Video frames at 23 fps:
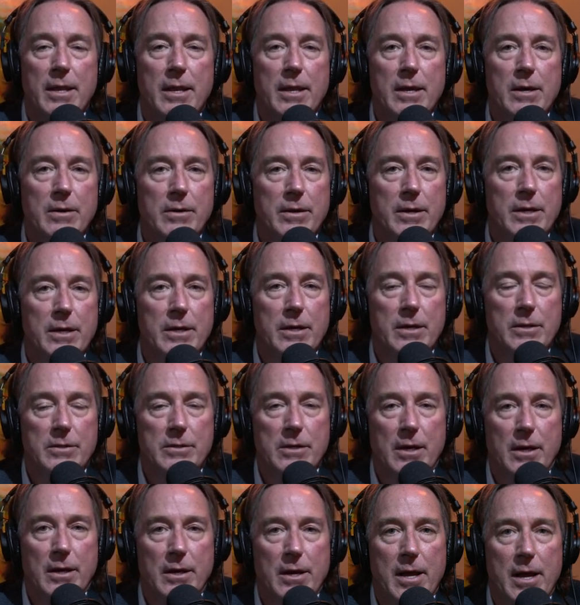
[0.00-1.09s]
There is
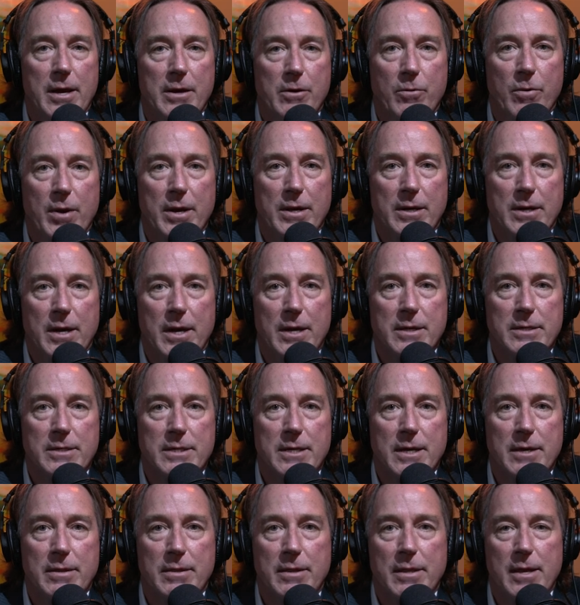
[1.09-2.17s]
a lot of great
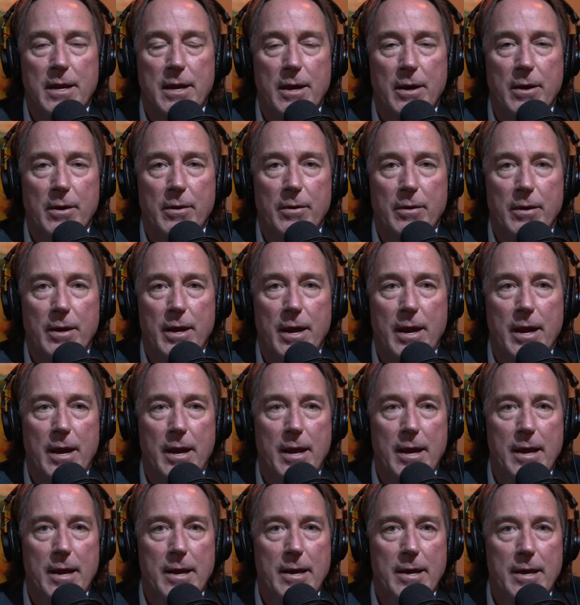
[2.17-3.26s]
content there,
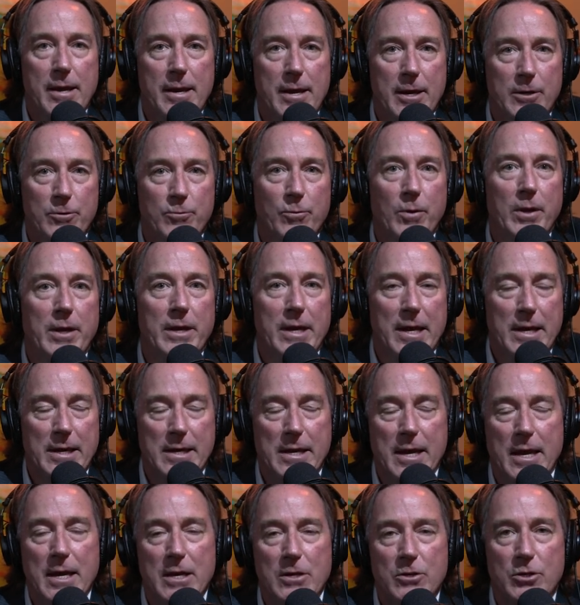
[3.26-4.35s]
and it's really
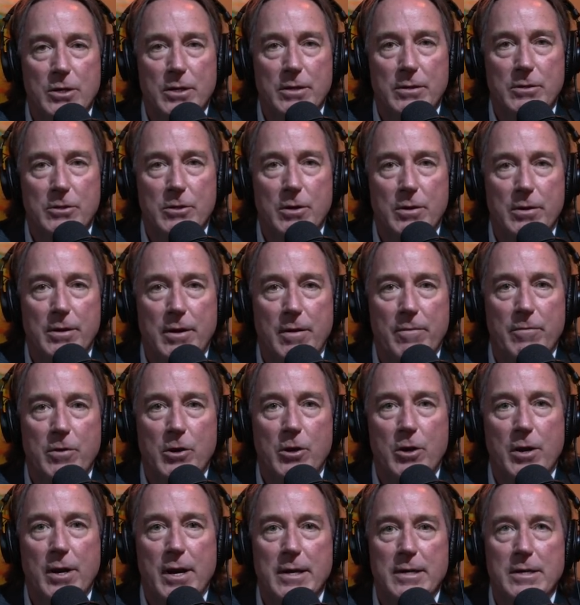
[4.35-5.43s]
engaging, so it'll give you
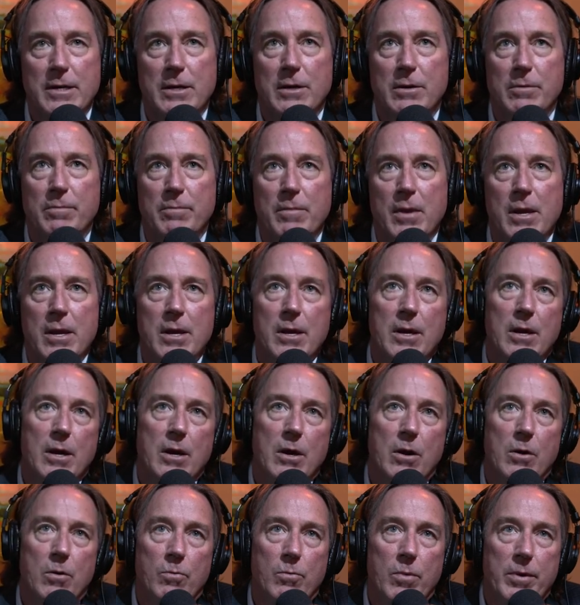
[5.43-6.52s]
a good idea
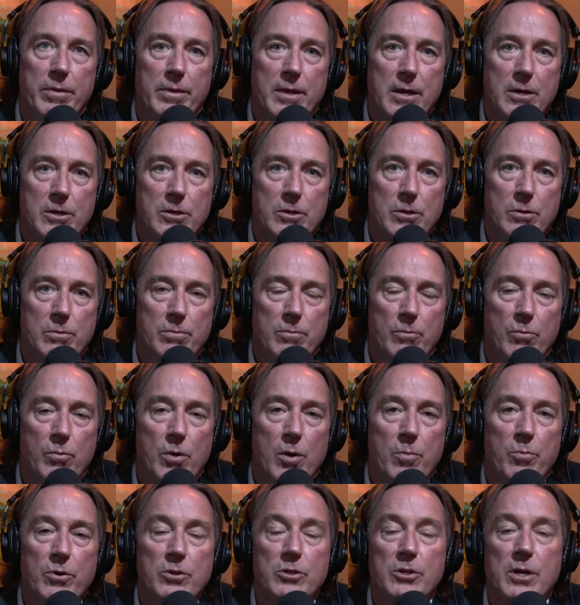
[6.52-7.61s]
uh, what they do. We
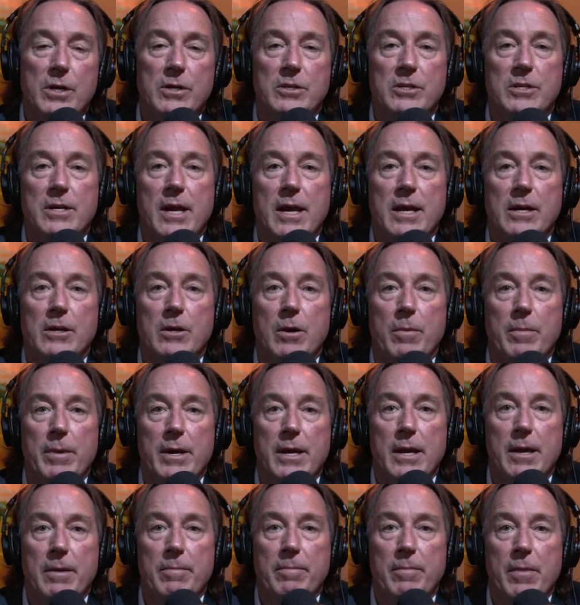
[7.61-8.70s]
appreciate Stan coming
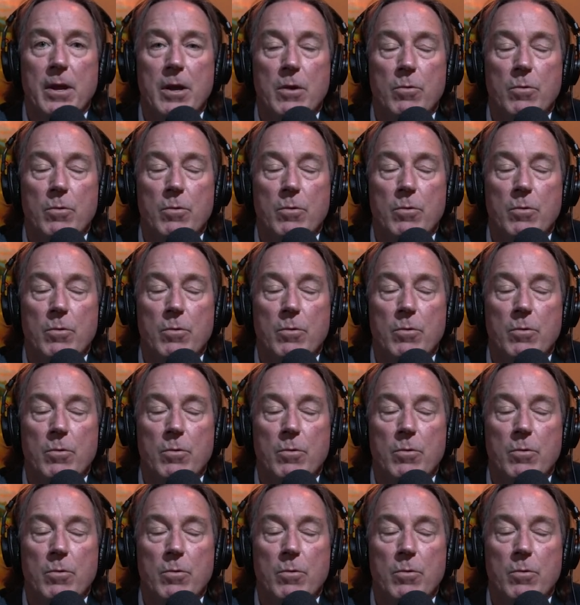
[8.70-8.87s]
in.